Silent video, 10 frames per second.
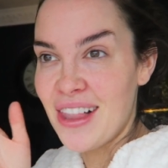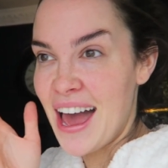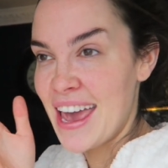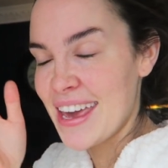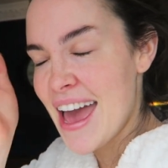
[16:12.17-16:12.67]

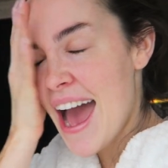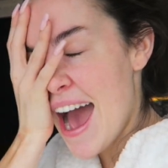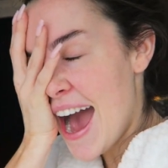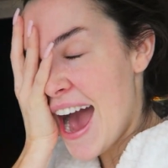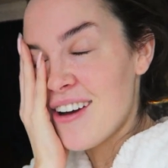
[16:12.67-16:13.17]
Like,
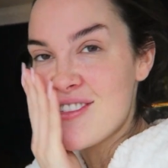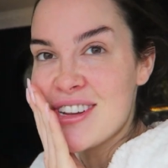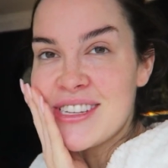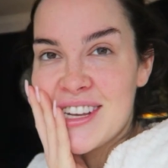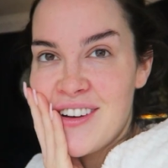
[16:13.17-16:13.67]
I'm
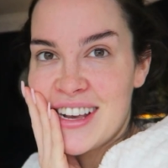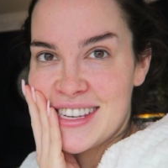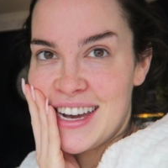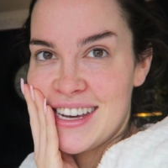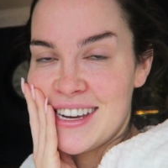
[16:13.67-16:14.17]
just so
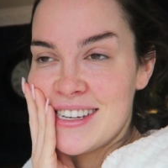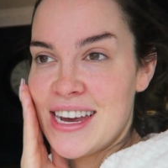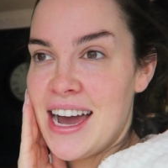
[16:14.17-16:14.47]
excited.